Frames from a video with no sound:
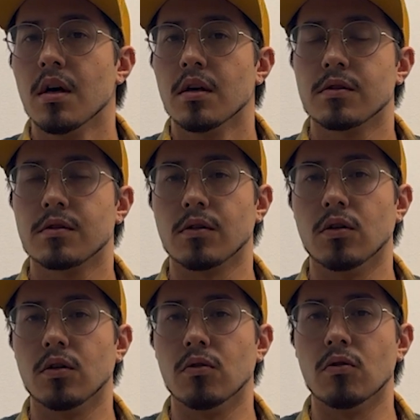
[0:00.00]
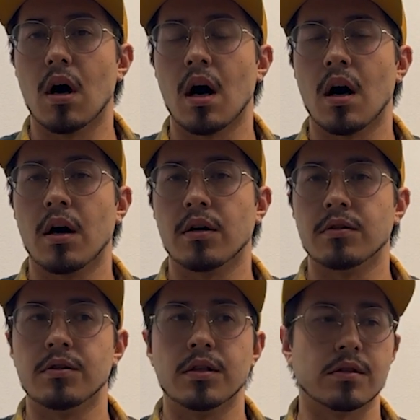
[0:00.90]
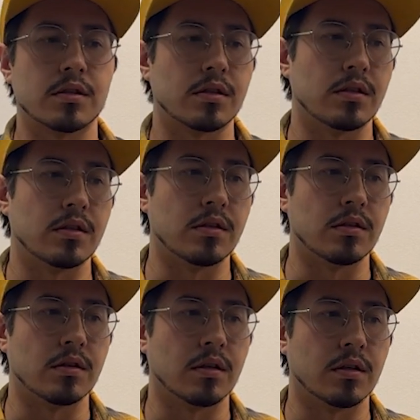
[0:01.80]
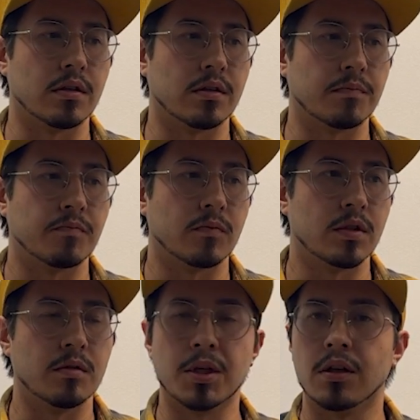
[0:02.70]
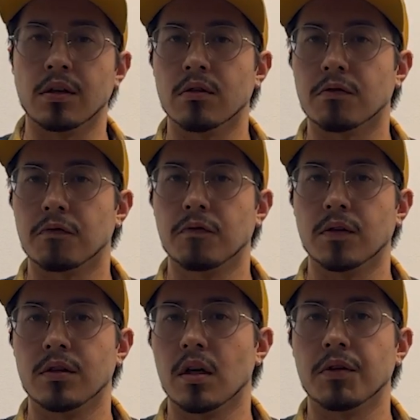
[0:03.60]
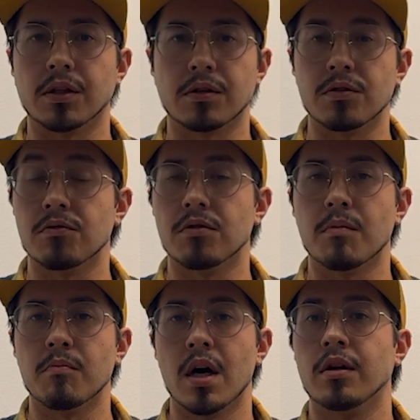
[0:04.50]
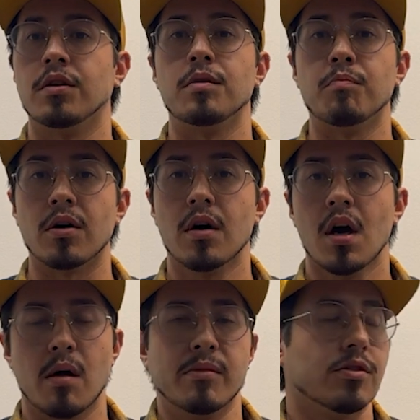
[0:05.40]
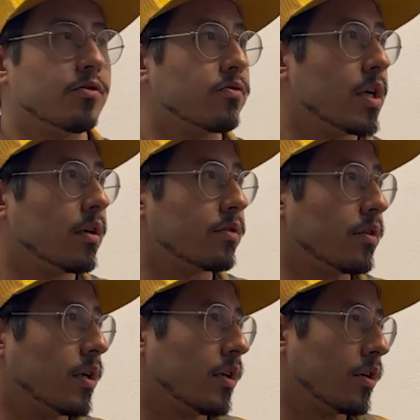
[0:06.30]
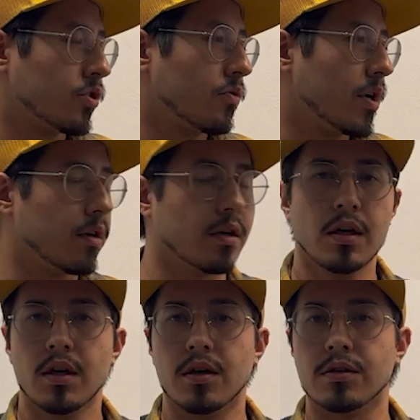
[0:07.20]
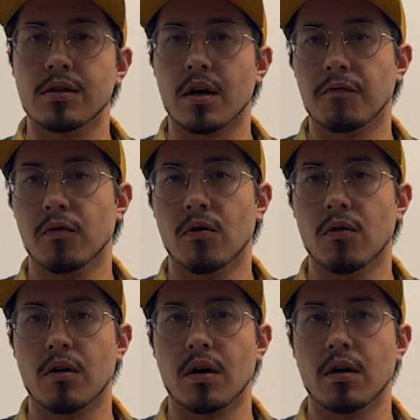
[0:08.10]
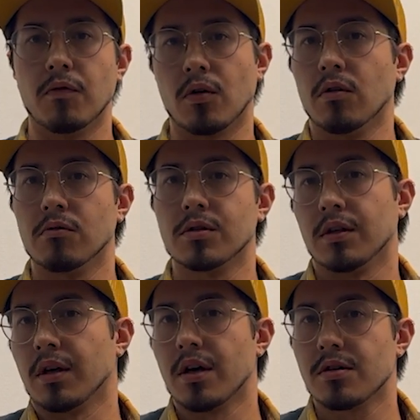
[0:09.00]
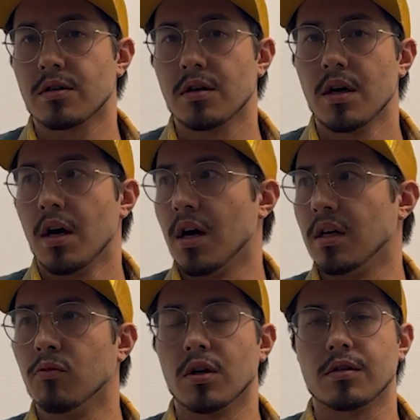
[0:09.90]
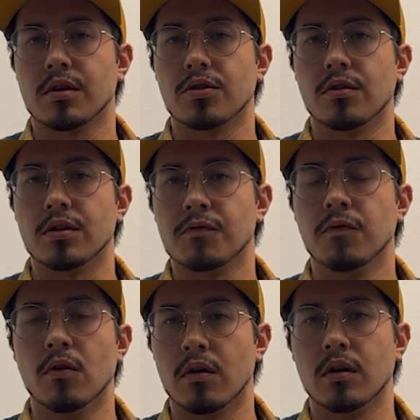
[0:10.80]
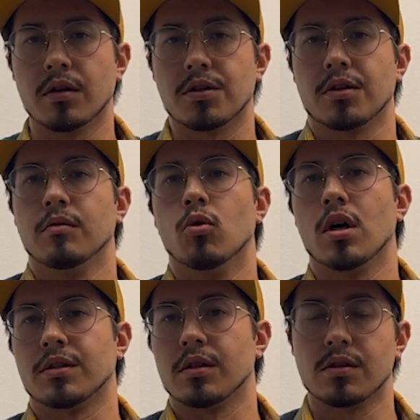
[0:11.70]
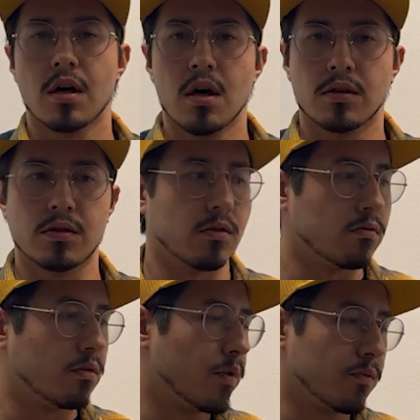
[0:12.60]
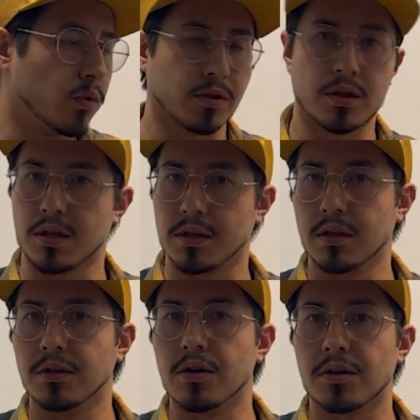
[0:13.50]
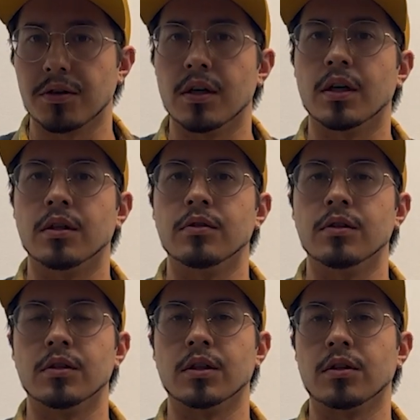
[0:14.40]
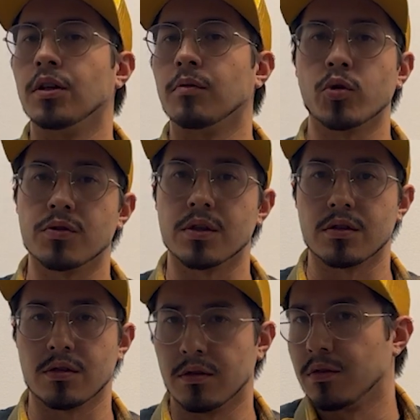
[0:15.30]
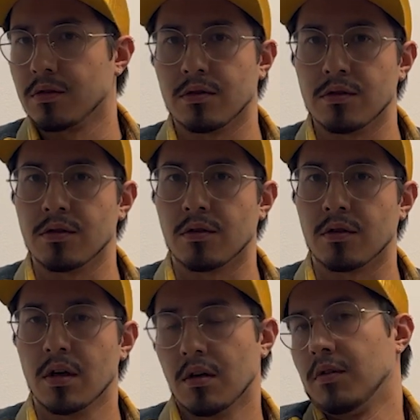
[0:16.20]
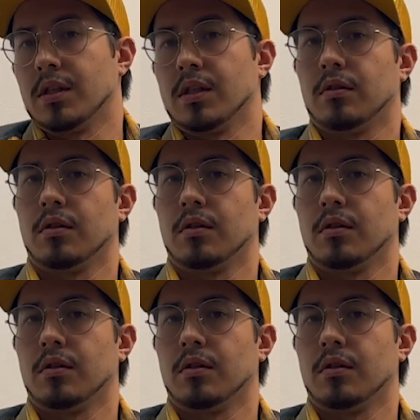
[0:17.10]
so I didn't see the meaning of delving into them any deeper. I mean, the ash tray is there for coats on the ash, and the molar sketcher is for catching the molasses, so the water doesn't get dirty and the cleaning process is easier. That's it.